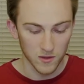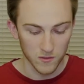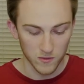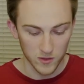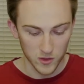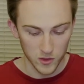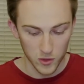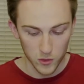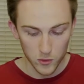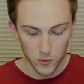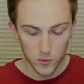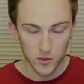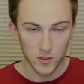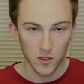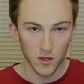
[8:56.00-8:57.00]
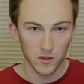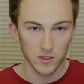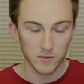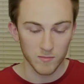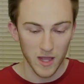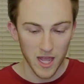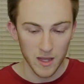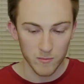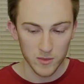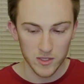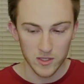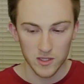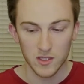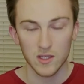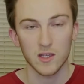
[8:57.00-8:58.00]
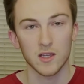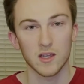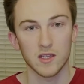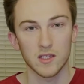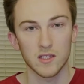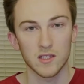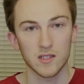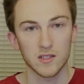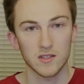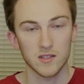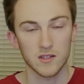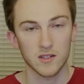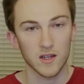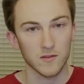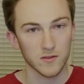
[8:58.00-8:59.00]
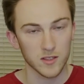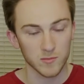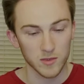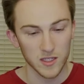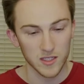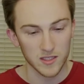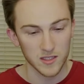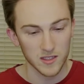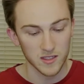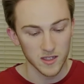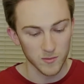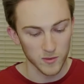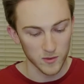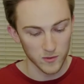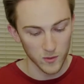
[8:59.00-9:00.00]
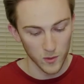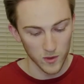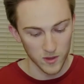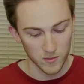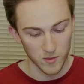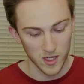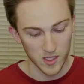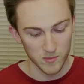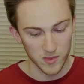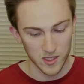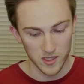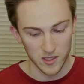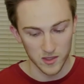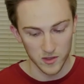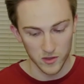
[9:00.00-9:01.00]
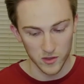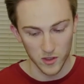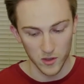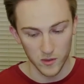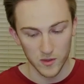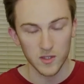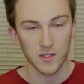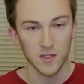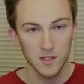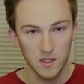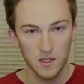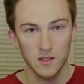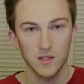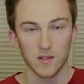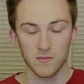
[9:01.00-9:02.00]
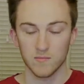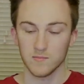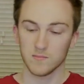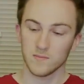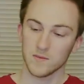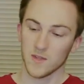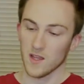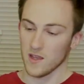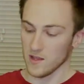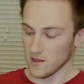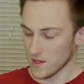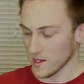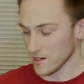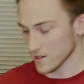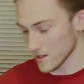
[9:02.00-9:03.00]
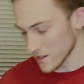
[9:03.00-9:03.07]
for 2 solid maps is enough to place it at number 4 in my opinion. So that is